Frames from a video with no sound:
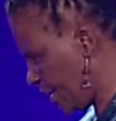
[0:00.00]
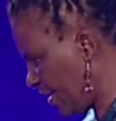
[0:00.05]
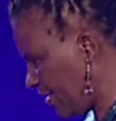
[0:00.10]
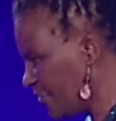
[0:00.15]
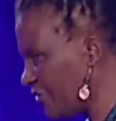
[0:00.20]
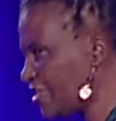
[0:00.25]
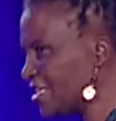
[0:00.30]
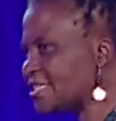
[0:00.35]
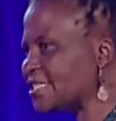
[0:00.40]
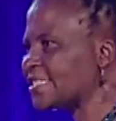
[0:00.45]

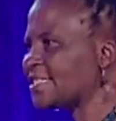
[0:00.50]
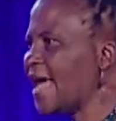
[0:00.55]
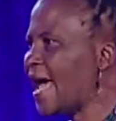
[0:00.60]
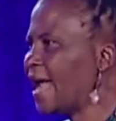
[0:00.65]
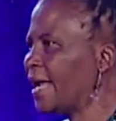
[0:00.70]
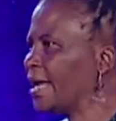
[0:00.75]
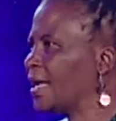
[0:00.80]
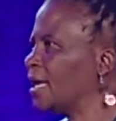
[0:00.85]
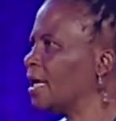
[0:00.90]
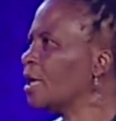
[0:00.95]
The
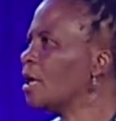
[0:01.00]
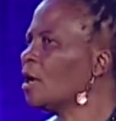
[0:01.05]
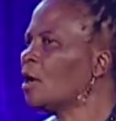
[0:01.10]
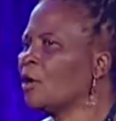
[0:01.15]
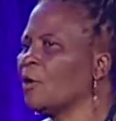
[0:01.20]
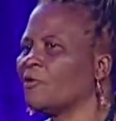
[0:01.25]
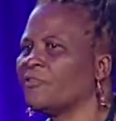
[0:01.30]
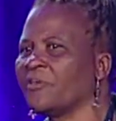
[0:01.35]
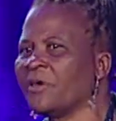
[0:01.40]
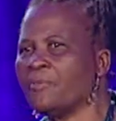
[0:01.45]
son
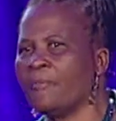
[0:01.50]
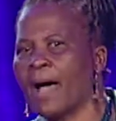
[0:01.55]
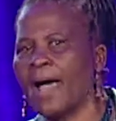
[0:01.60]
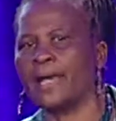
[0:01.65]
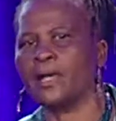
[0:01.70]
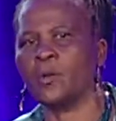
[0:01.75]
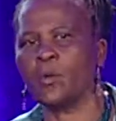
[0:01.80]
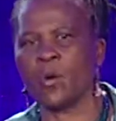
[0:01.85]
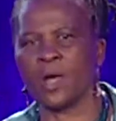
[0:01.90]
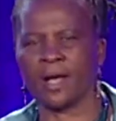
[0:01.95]
of a
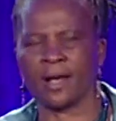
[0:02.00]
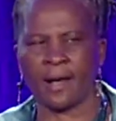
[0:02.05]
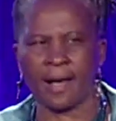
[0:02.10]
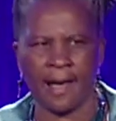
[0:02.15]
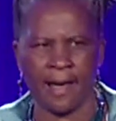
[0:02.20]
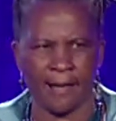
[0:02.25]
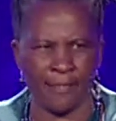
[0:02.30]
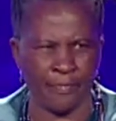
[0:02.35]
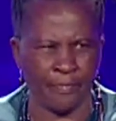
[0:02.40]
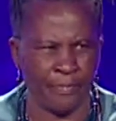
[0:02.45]
mine
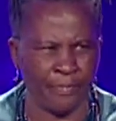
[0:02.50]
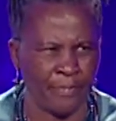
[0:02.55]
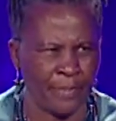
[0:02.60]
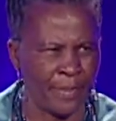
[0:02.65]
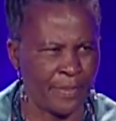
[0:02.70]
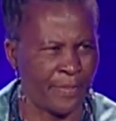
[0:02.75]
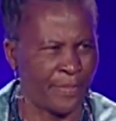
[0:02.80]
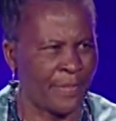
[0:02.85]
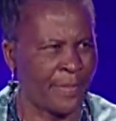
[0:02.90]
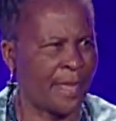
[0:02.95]
worker
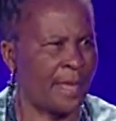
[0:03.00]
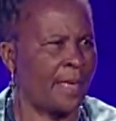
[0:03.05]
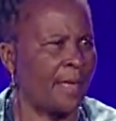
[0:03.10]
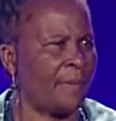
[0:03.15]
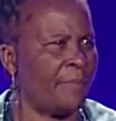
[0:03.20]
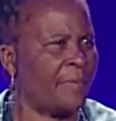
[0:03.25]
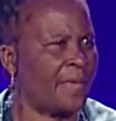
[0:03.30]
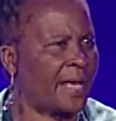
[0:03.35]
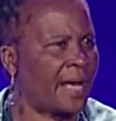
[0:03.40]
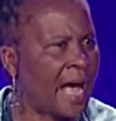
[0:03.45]

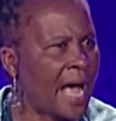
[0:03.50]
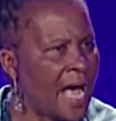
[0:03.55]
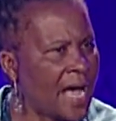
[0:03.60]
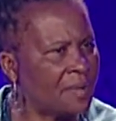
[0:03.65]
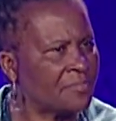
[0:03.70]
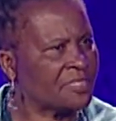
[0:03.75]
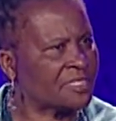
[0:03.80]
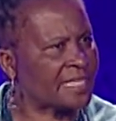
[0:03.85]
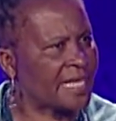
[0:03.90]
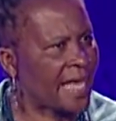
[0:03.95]

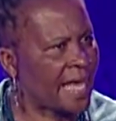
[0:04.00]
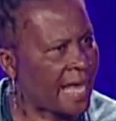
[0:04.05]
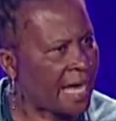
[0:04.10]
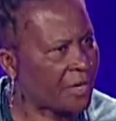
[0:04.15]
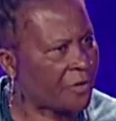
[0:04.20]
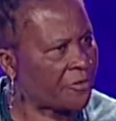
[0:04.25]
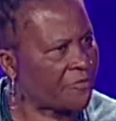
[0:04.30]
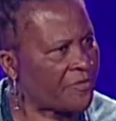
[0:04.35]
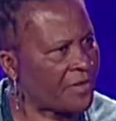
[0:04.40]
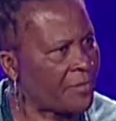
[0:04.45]
becomes the
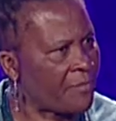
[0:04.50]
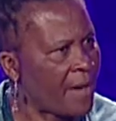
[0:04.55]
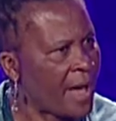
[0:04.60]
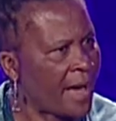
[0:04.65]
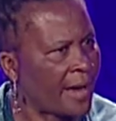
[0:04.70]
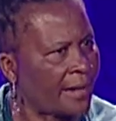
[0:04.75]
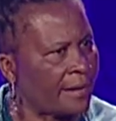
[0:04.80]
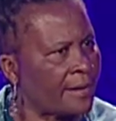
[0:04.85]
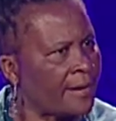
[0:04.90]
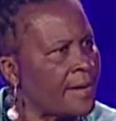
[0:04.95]
head of a
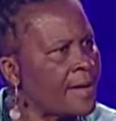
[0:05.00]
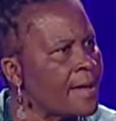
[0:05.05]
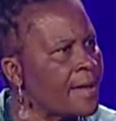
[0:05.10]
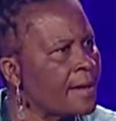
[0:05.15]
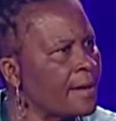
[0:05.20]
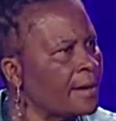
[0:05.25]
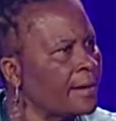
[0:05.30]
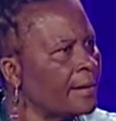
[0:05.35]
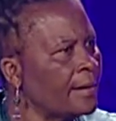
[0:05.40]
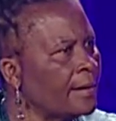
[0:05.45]
mine.
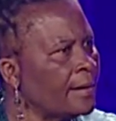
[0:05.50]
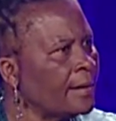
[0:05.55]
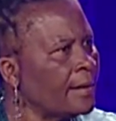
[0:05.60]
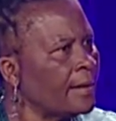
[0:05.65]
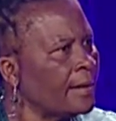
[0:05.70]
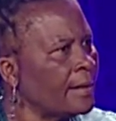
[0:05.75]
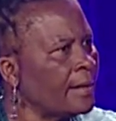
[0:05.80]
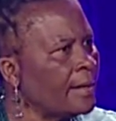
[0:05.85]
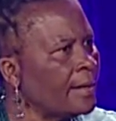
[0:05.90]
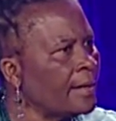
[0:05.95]

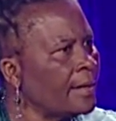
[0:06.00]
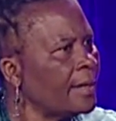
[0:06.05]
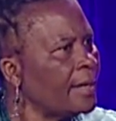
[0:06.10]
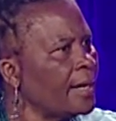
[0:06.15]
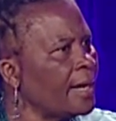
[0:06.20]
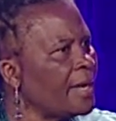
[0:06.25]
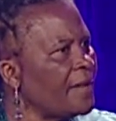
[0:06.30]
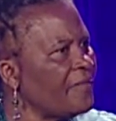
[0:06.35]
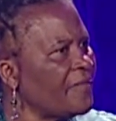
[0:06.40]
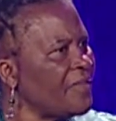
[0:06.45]

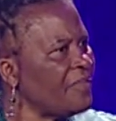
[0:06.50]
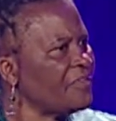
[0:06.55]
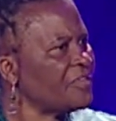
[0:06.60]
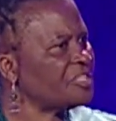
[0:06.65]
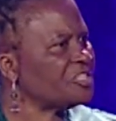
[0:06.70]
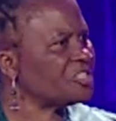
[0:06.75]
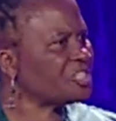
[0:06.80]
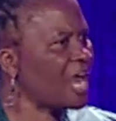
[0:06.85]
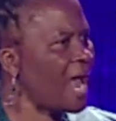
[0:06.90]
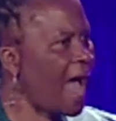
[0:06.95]
And then the
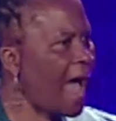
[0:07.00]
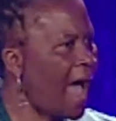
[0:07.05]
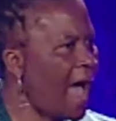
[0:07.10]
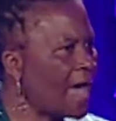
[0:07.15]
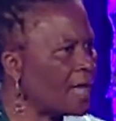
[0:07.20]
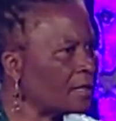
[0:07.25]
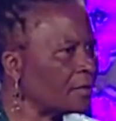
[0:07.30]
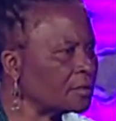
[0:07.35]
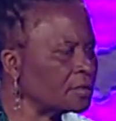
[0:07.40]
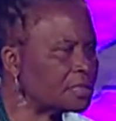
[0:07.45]

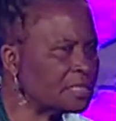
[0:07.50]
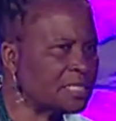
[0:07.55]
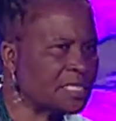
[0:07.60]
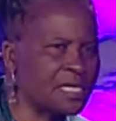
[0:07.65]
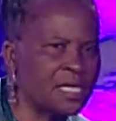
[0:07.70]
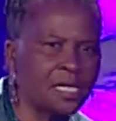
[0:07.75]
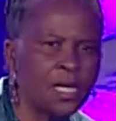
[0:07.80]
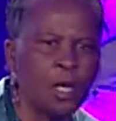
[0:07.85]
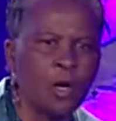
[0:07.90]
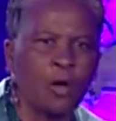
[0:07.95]
child
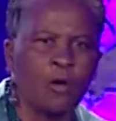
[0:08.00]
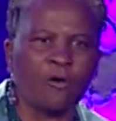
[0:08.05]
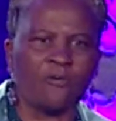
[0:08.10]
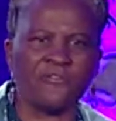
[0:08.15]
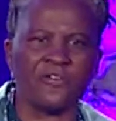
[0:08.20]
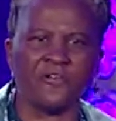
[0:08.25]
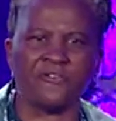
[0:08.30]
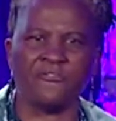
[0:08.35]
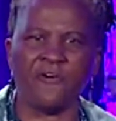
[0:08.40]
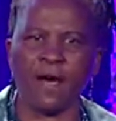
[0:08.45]
of
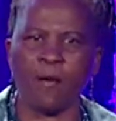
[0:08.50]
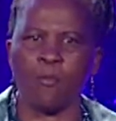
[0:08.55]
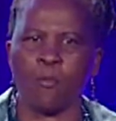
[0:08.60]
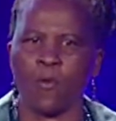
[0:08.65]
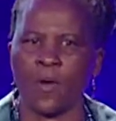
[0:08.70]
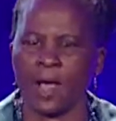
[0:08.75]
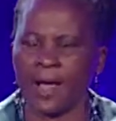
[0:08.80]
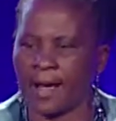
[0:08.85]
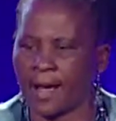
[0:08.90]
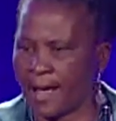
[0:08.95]
a farm
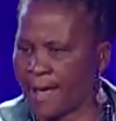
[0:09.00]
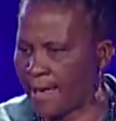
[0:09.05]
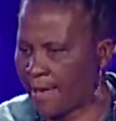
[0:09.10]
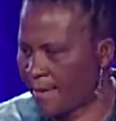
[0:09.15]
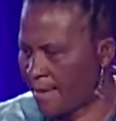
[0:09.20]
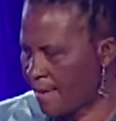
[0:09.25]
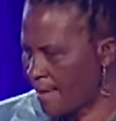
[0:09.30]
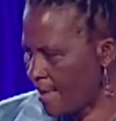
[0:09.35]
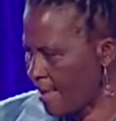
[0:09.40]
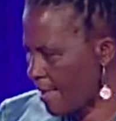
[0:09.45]
worker
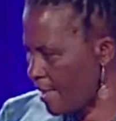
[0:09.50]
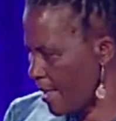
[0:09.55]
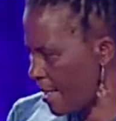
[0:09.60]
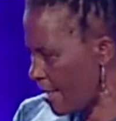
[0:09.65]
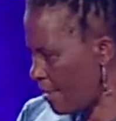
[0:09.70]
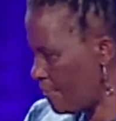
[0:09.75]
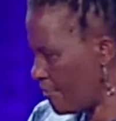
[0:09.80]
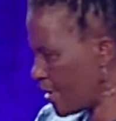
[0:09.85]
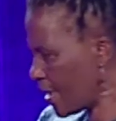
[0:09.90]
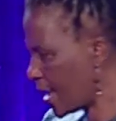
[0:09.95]

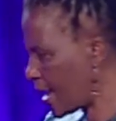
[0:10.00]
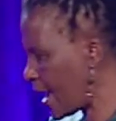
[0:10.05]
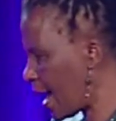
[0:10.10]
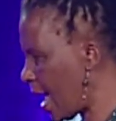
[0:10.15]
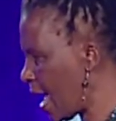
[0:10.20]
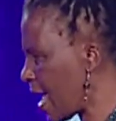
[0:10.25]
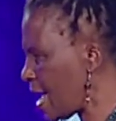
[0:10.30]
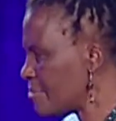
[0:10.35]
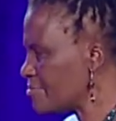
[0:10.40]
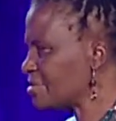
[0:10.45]

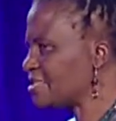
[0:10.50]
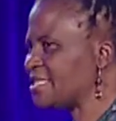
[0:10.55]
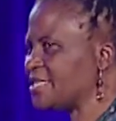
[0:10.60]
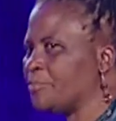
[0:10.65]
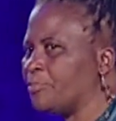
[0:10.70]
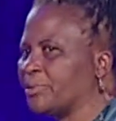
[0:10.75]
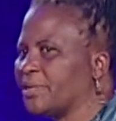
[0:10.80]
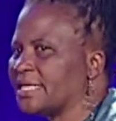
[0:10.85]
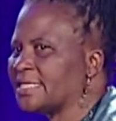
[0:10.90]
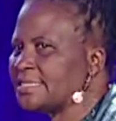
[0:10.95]
becomes the
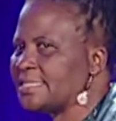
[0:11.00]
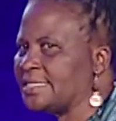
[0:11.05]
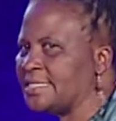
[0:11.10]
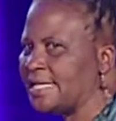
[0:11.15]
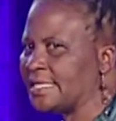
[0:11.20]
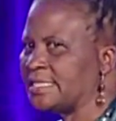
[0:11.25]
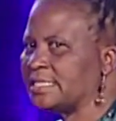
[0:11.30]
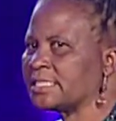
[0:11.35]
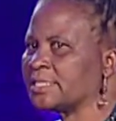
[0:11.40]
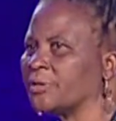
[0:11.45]

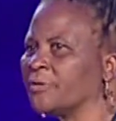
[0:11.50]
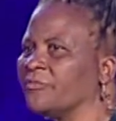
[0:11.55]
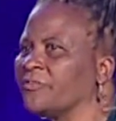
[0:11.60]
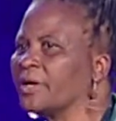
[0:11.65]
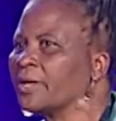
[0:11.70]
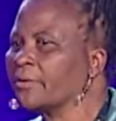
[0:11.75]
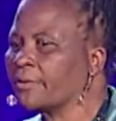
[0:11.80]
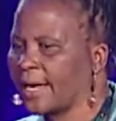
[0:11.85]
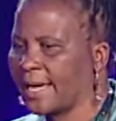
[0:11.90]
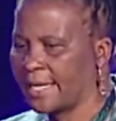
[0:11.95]
president of a
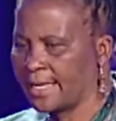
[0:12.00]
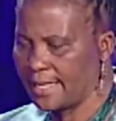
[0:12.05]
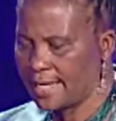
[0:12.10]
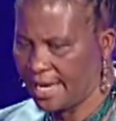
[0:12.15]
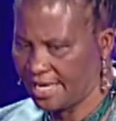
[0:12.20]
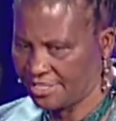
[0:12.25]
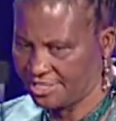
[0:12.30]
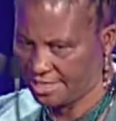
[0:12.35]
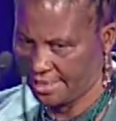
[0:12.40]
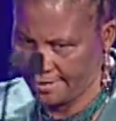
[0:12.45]
great
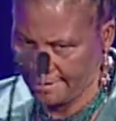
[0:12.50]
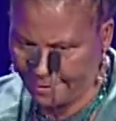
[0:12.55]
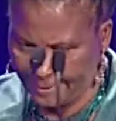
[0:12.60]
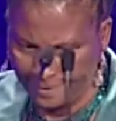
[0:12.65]
nation."